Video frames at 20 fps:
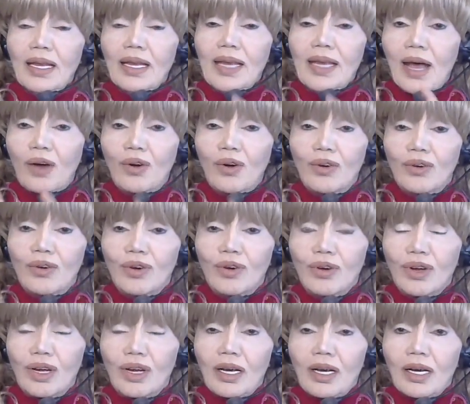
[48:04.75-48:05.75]
Now,
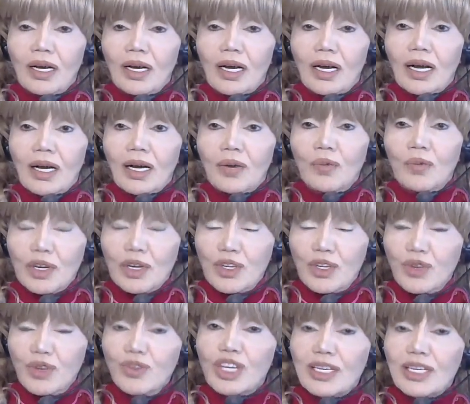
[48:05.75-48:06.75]

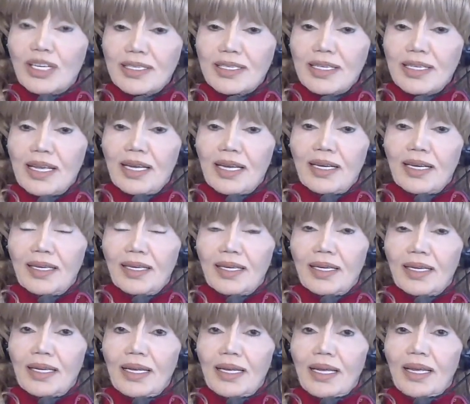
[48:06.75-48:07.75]
what you just said,
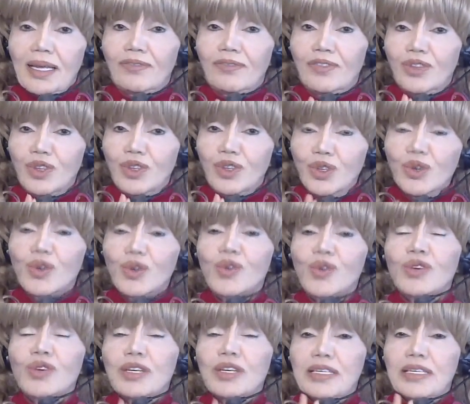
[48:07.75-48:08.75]
if
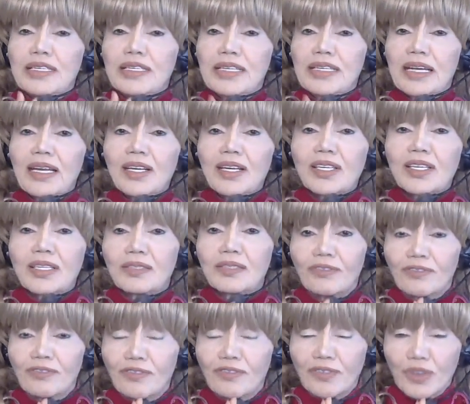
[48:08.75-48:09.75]
you dare to
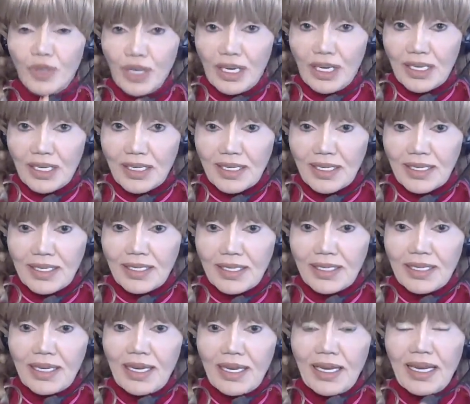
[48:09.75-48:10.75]
voice
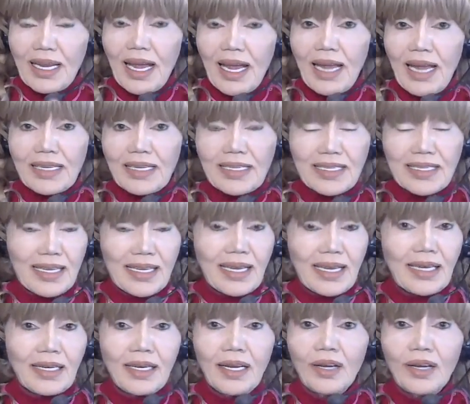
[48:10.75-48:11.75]
and say,
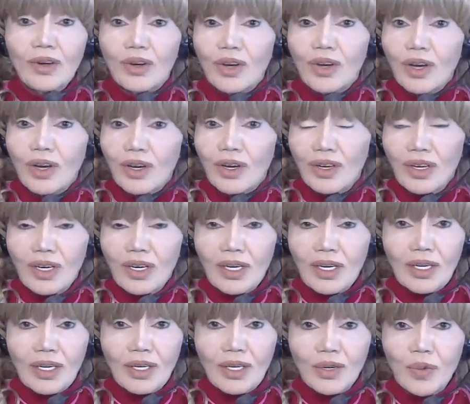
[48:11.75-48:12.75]
look,
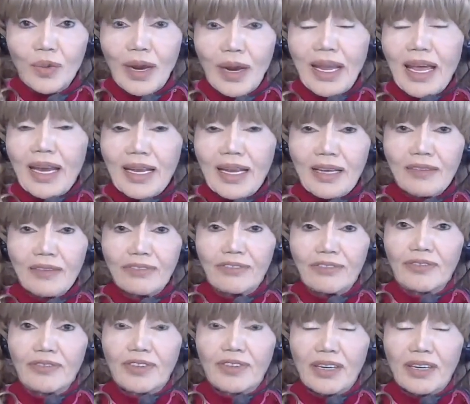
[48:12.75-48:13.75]
we're getting
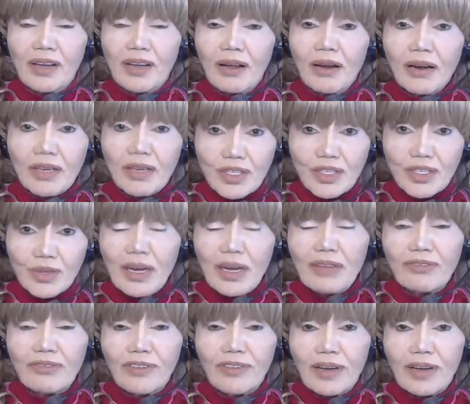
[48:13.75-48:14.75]
$50,
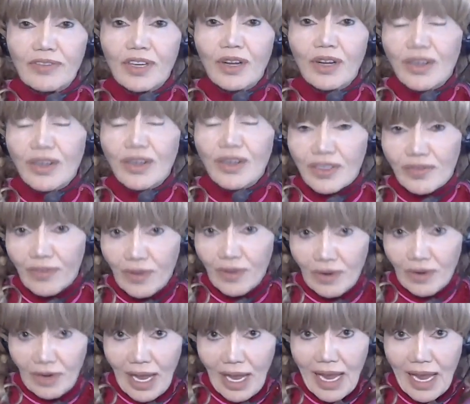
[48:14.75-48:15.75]
$25
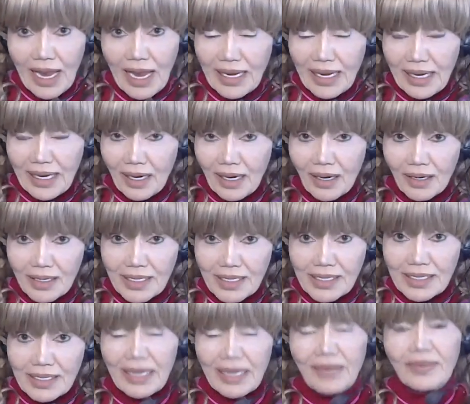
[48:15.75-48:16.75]
for 80 hours
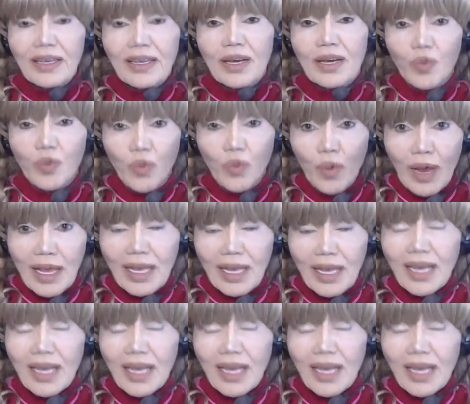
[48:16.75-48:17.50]
slaving a week.